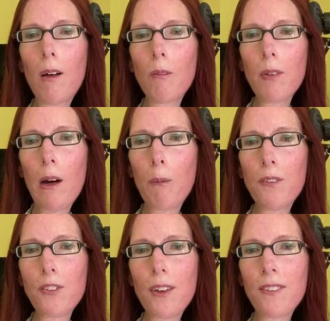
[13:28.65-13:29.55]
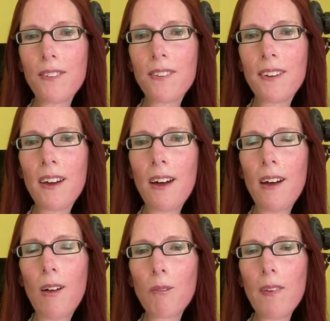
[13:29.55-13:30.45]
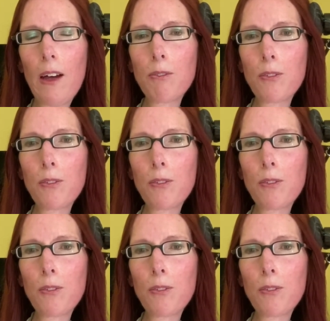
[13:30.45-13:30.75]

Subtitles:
I was just left